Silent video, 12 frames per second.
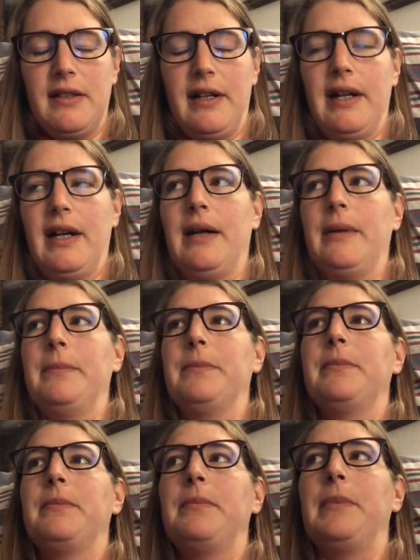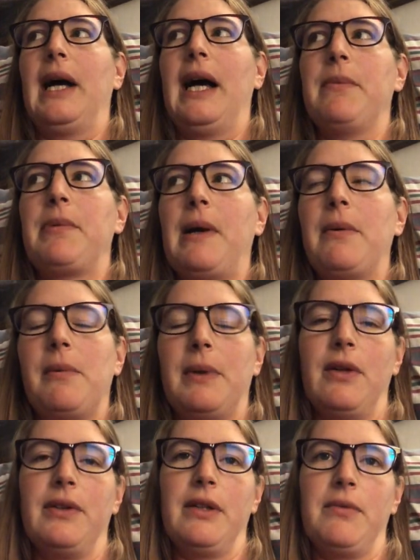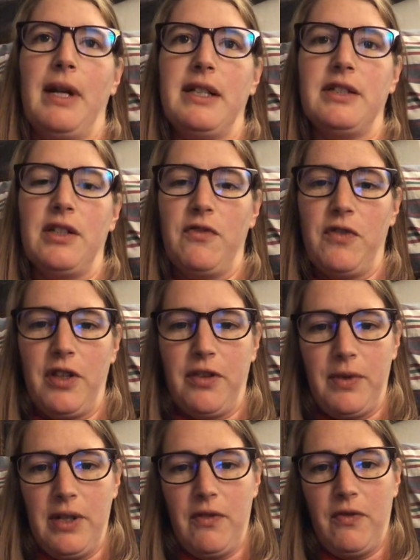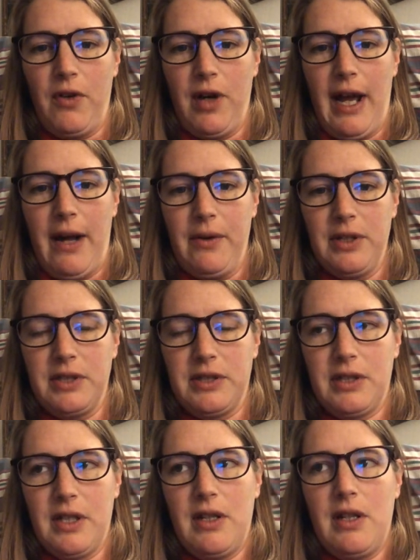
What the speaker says: But I probably only rested for 3 to 4 hours